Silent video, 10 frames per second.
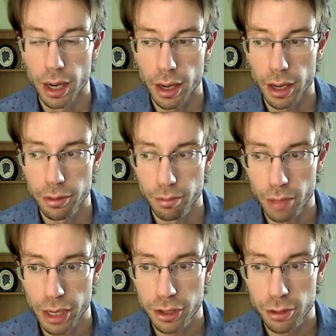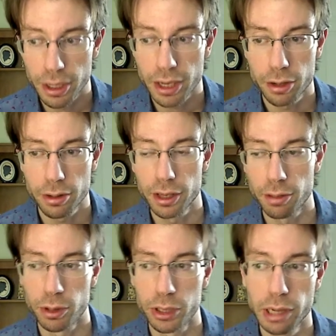And mind you, we can create the
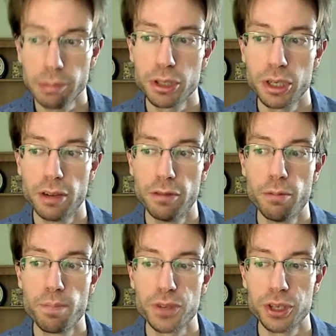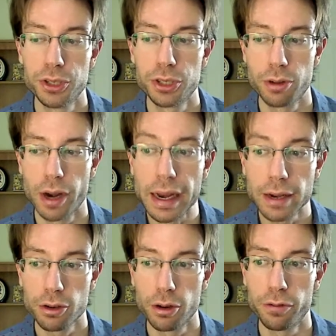perception of
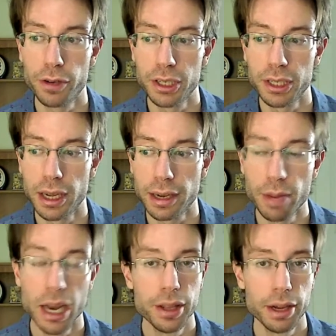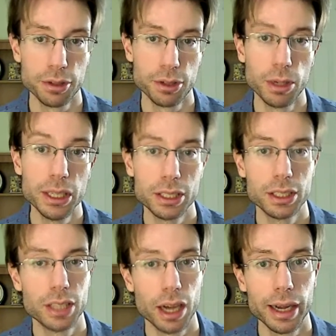constraint or feeling like, man, that was a waste
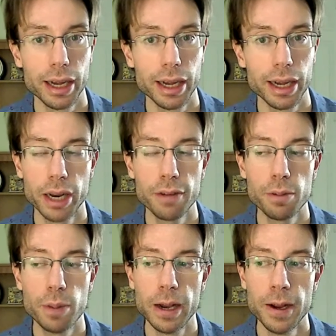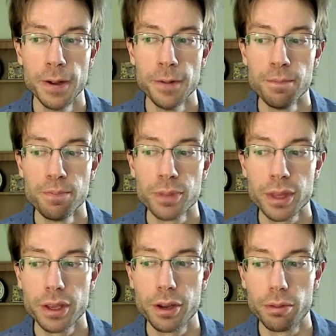of time or whatever. But
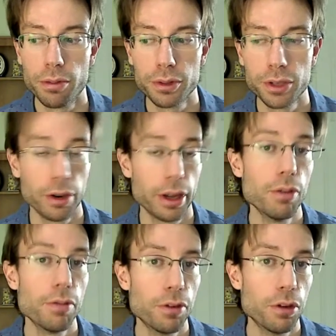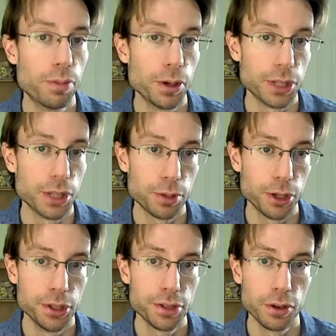those aren't helpful
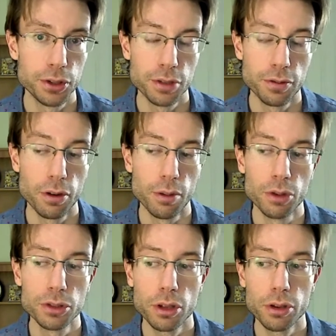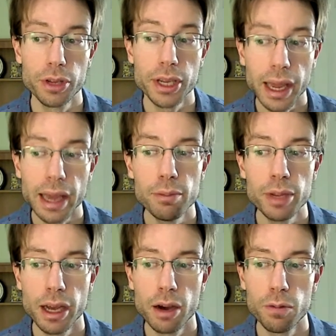perceptions, first and foremost, although they can be
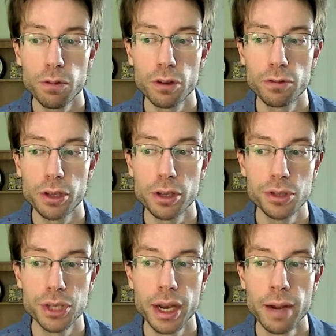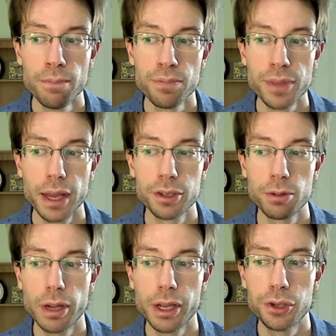helpful if we use it as a
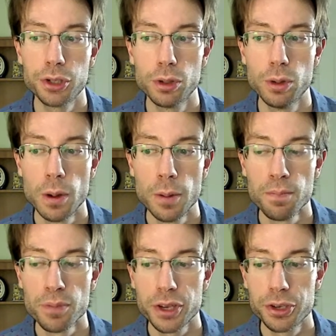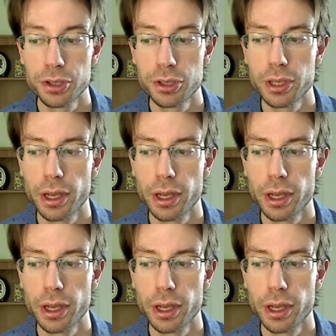way to just